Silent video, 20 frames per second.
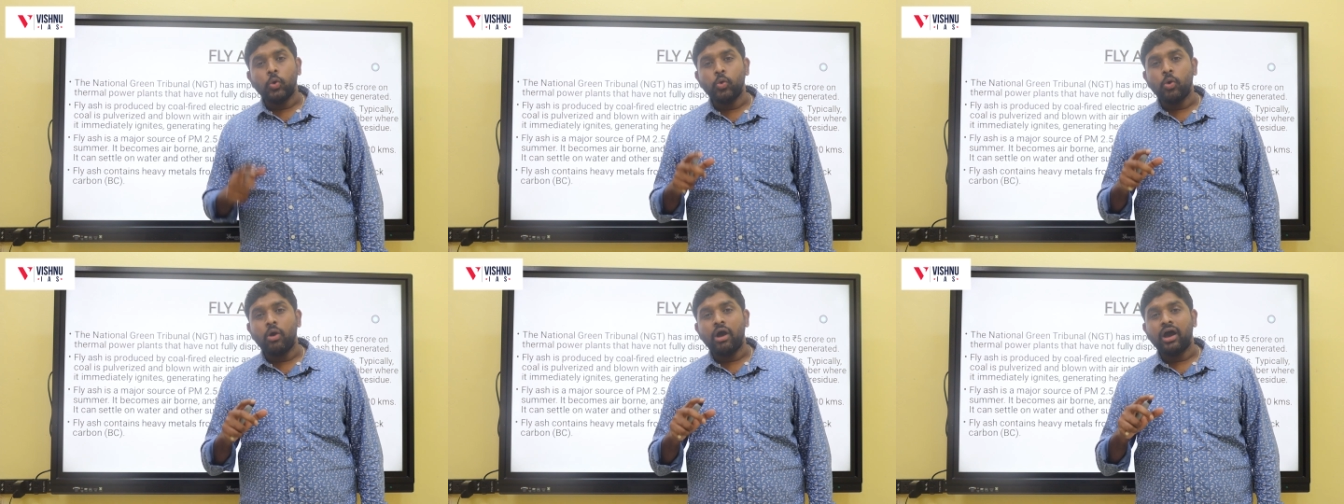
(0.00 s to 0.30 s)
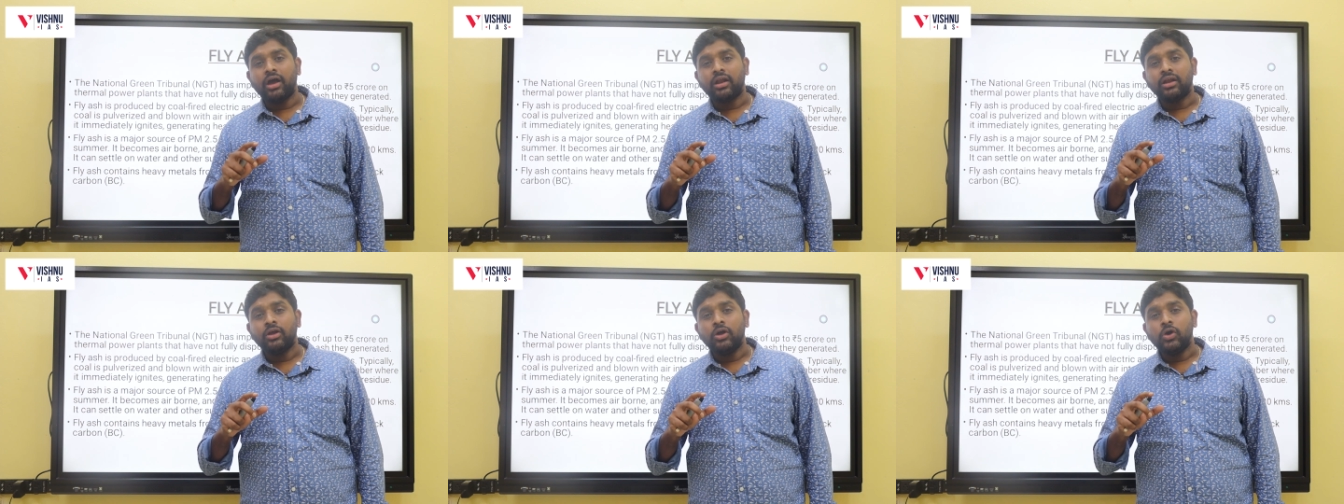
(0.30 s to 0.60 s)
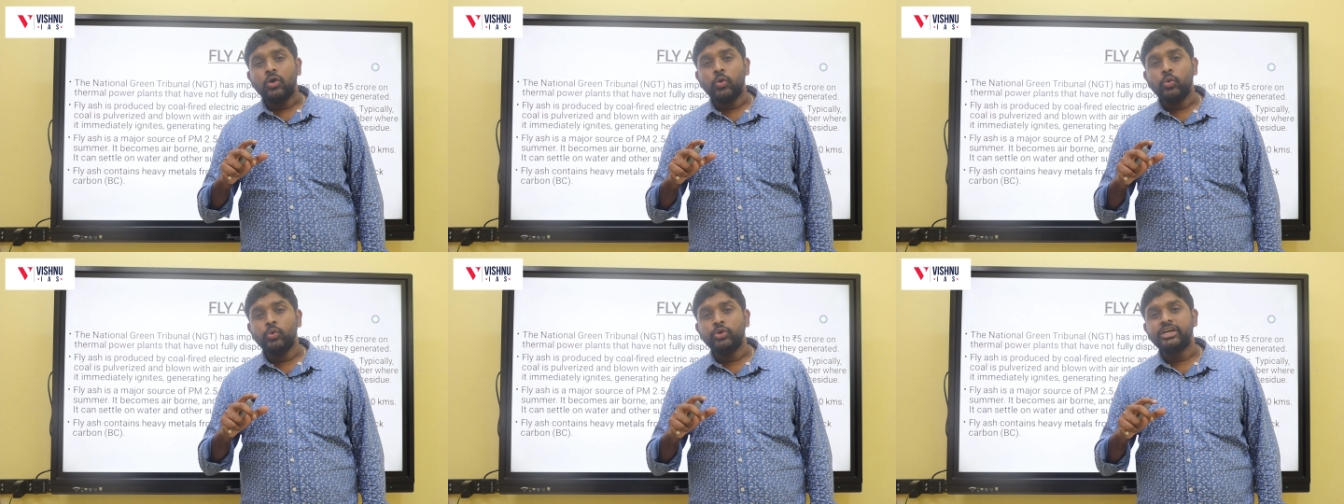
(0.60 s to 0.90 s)
who
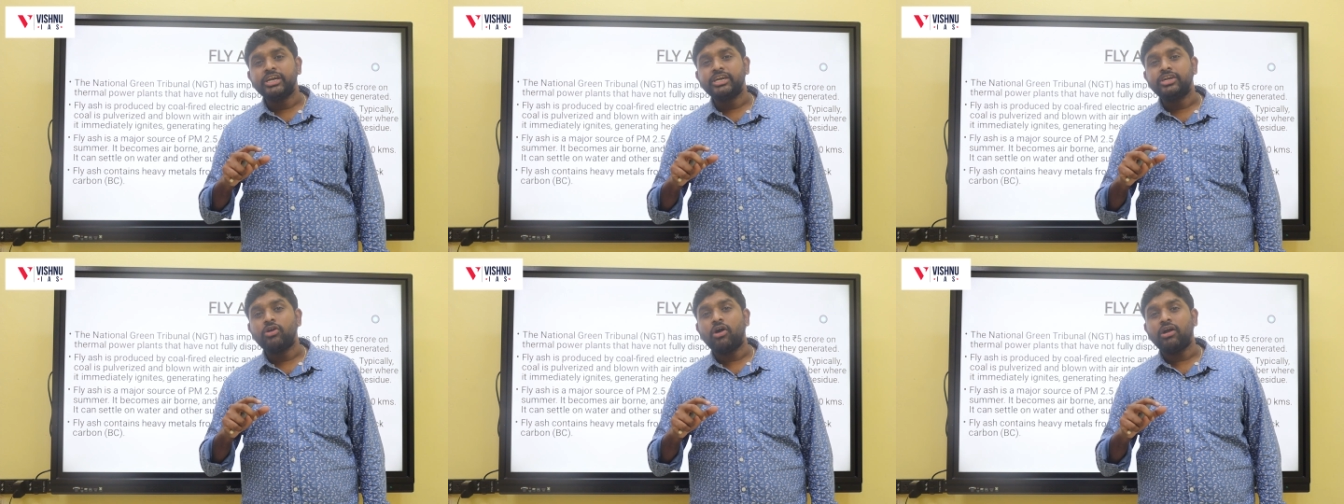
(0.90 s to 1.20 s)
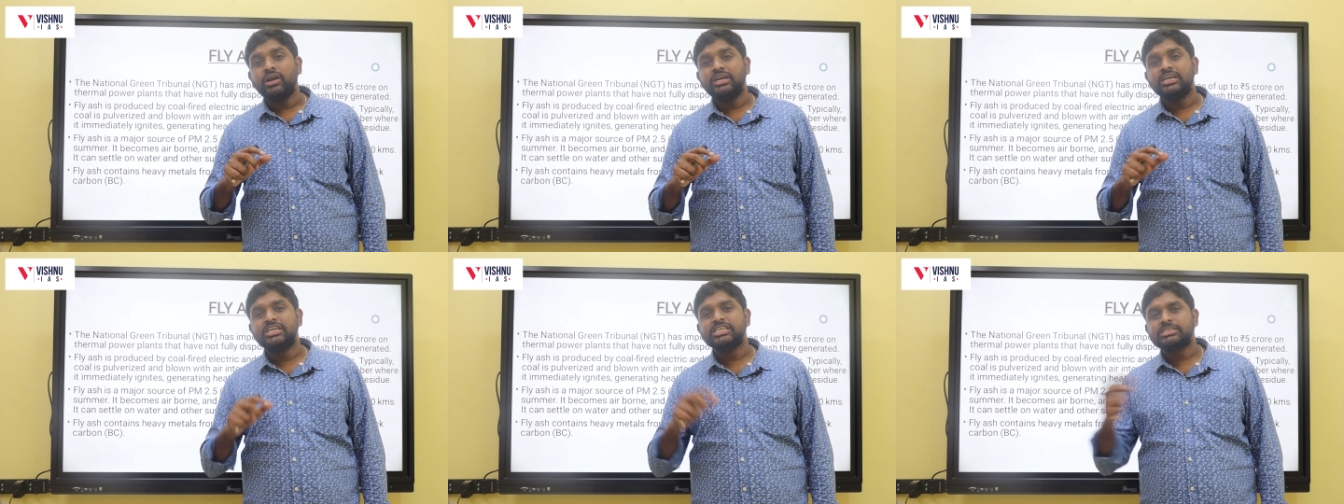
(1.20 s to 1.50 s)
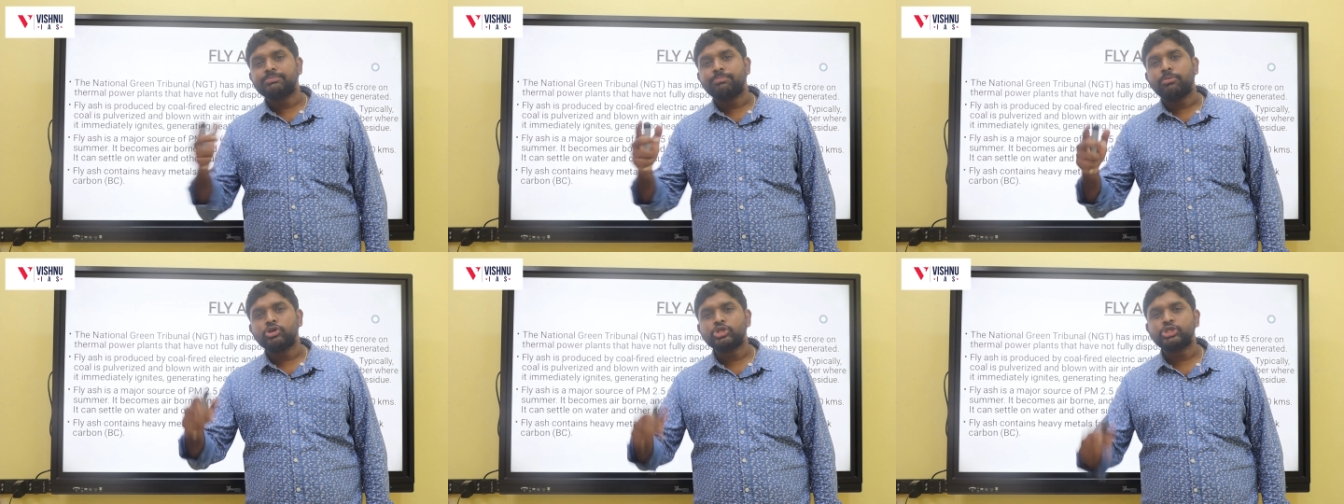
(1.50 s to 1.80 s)
are who did not
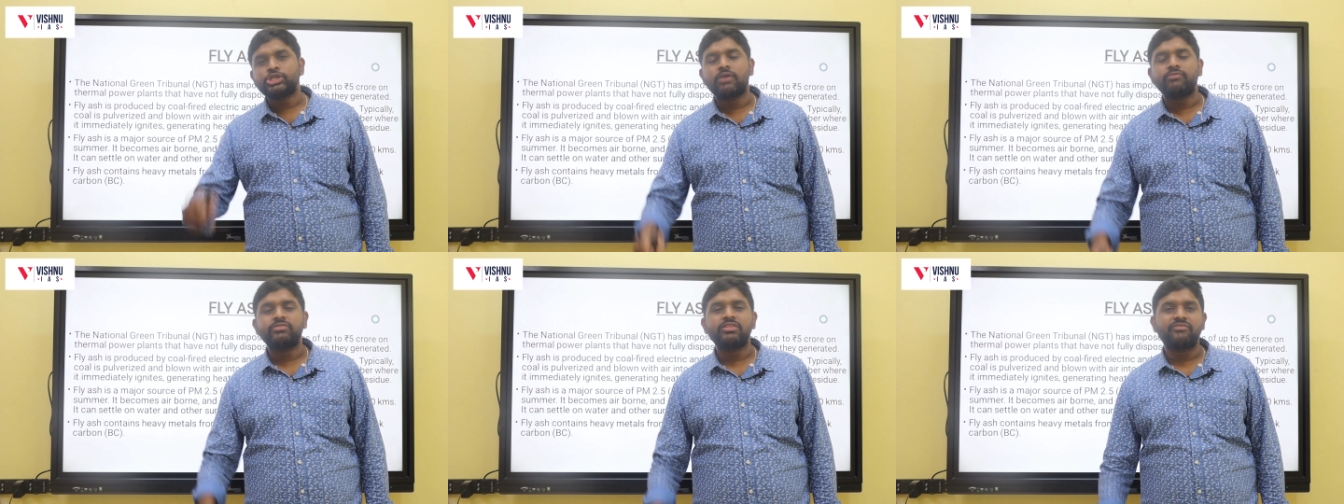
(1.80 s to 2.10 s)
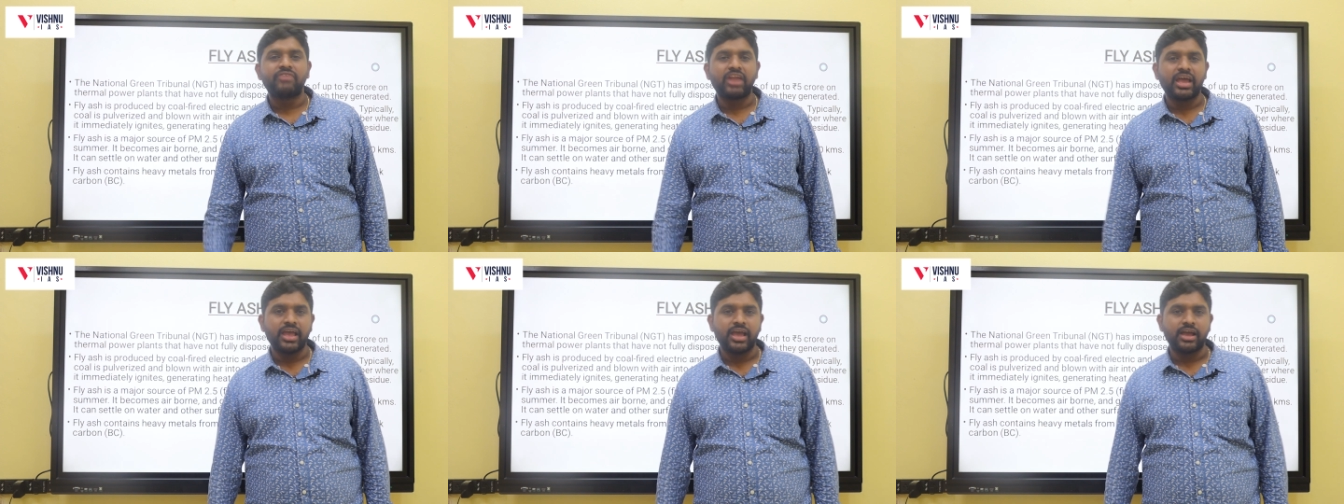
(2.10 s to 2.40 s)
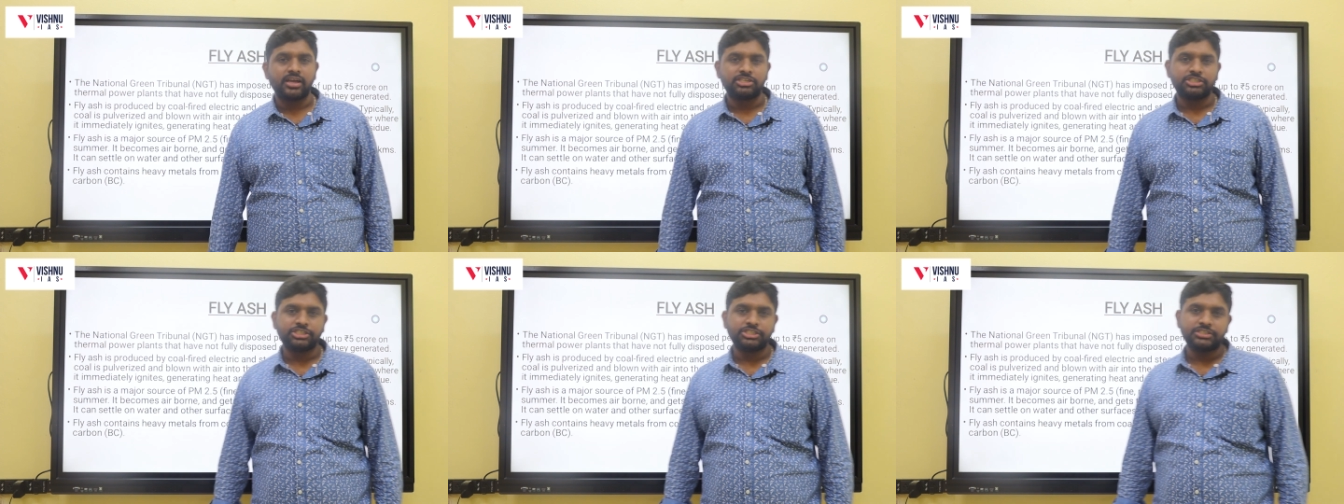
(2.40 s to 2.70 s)
dispose of the fly
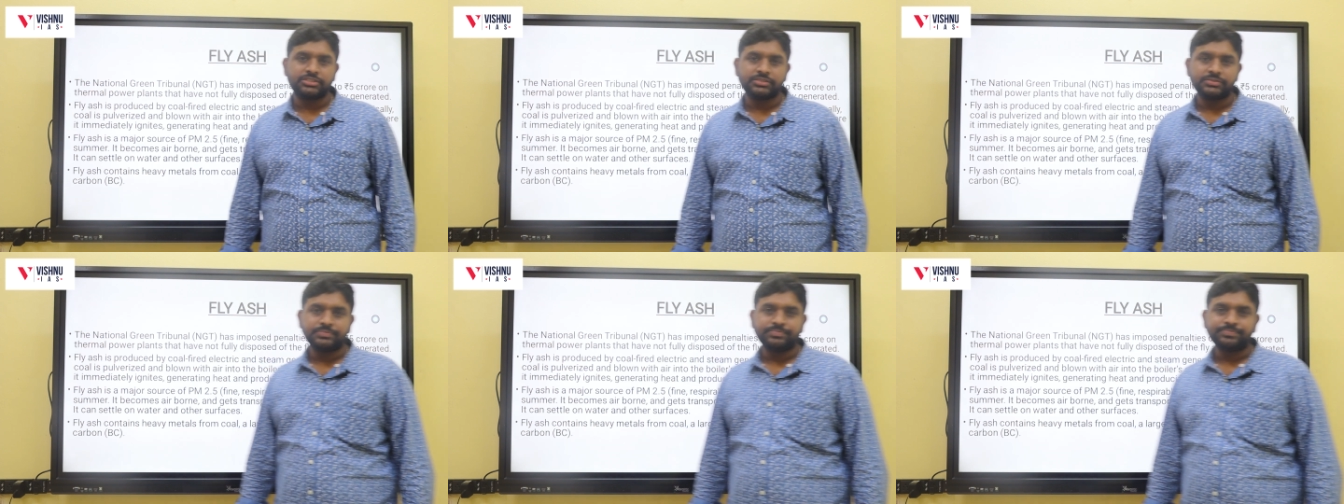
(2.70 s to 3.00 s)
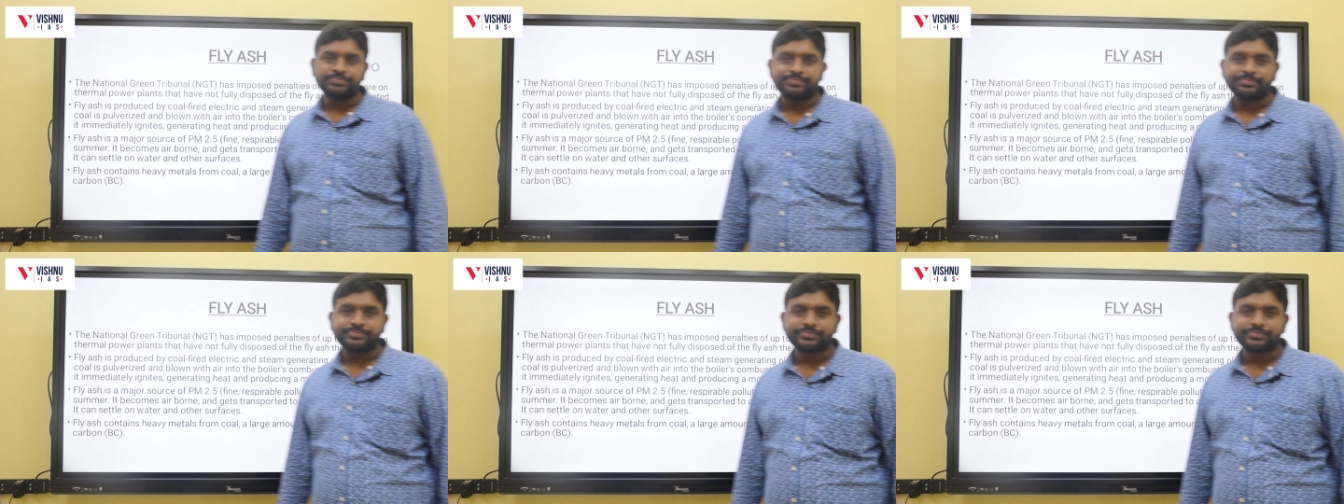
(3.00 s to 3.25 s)
ash.